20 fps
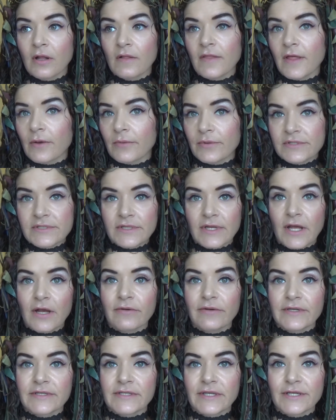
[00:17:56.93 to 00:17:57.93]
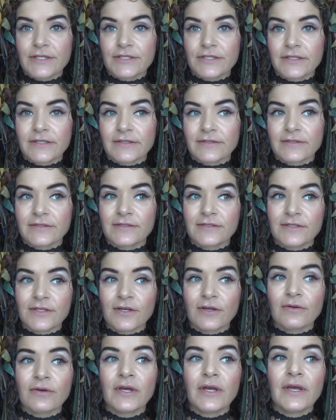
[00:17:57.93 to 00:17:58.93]
That was an hour session.
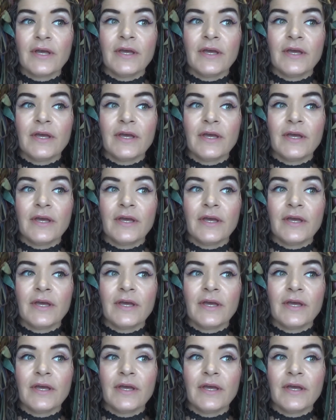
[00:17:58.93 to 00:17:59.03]
So